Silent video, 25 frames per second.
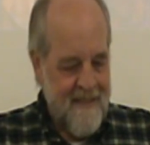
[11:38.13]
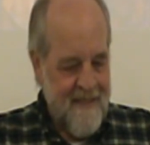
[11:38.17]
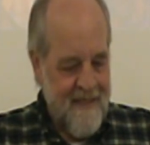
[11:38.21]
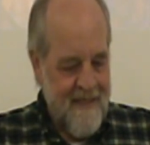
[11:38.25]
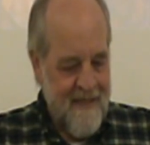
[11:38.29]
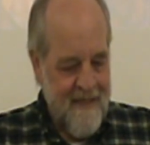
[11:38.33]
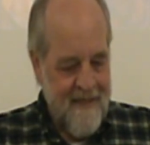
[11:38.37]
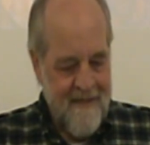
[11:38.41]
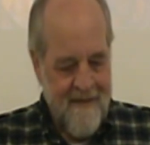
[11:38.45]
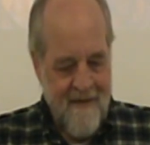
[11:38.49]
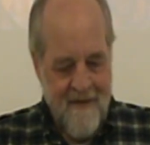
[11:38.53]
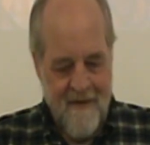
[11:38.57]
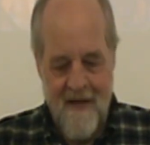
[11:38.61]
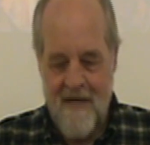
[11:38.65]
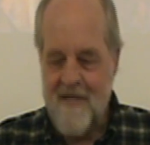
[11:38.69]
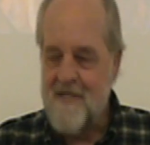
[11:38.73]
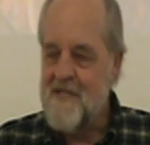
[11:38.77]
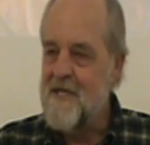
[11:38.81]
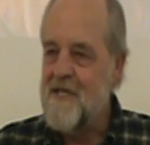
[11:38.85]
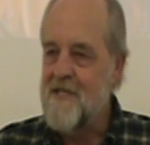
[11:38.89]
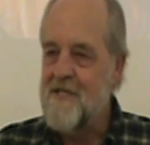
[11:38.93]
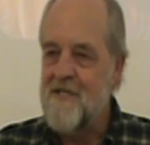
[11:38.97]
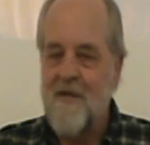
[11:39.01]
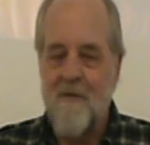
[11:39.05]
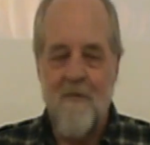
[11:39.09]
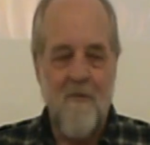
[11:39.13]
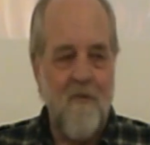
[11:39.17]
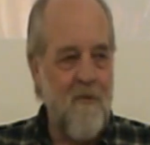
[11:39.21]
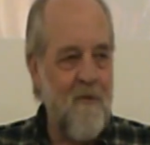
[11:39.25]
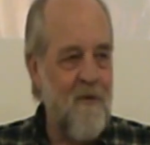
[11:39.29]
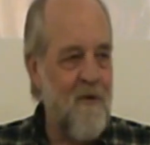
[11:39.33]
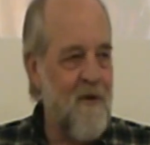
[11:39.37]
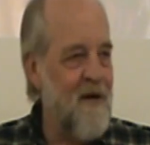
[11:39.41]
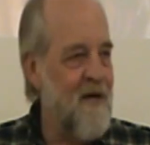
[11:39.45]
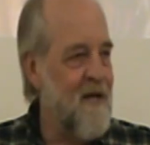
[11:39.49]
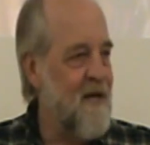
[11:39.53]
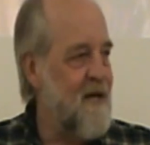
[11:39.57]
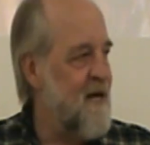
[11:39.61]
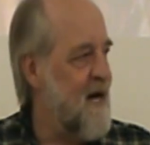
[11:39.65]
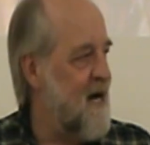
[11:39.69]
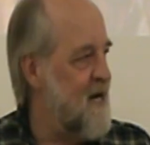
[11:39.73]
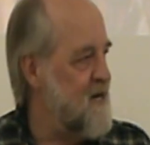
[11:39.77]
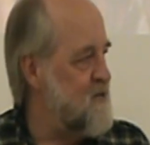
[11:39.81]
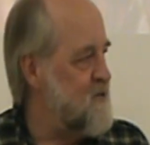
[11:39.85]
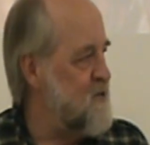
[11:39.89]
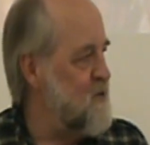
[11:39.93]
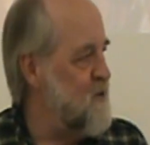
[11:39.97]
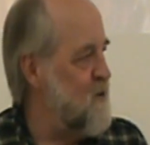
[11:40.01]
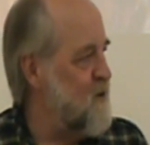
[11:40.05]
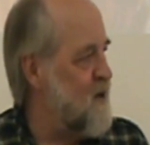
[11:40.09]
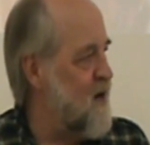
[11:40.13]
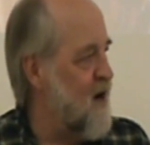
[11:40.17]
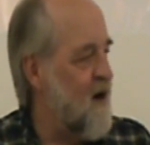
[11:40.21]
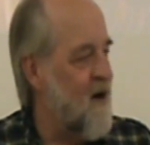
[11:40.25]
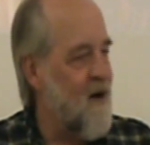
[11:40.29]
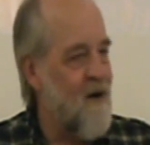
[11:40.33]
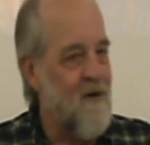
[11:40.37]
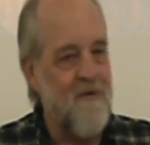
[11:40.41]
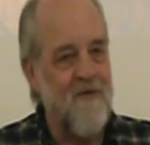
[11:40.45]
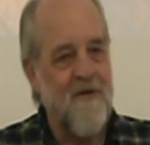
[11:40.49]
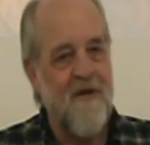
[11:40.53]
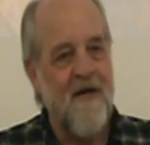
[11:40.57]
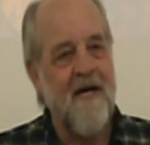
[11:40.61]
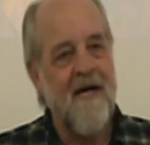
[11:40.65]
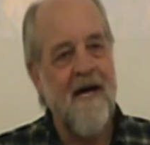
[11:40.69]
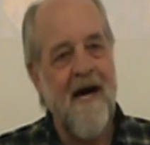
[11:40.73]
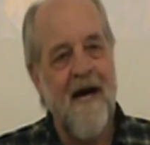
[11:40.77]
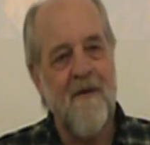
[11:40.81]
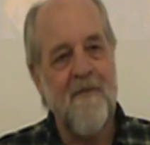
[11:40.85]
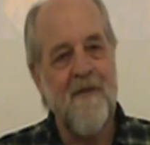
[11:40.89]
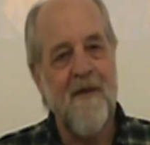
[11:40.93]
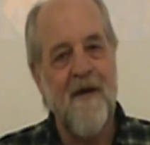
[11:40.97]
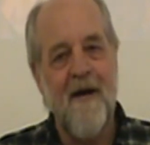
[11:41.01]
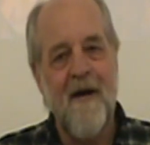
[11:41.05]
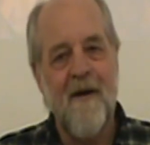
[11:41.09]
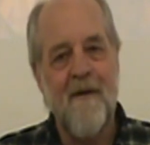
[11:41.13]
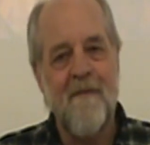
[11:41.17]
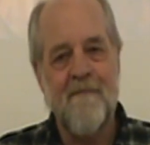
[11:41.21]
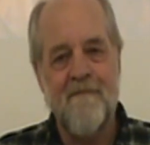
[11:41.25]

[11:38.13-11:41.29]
Until they see some really nice new car or truck out there.